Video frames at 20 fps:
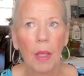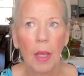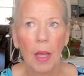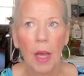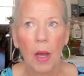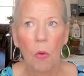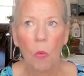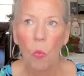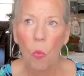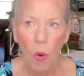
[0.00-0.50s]

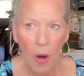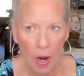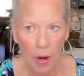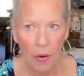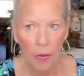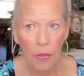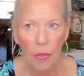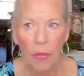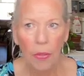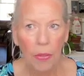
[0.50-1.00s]

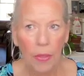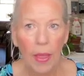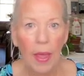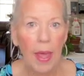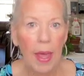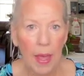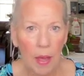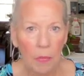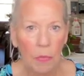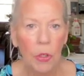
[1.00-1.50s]
where the
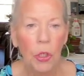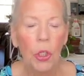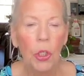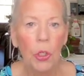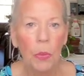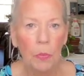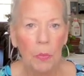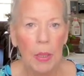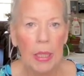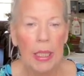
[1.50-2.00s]
hem
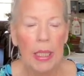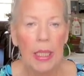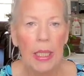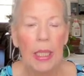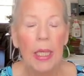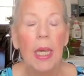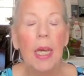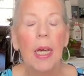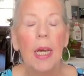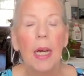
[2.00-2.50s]
should
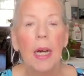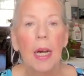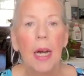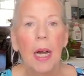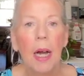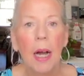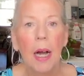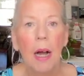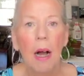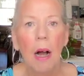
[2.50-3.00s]
be
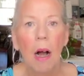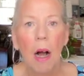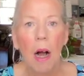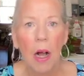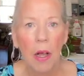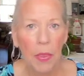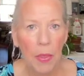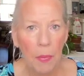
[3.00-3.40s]
on the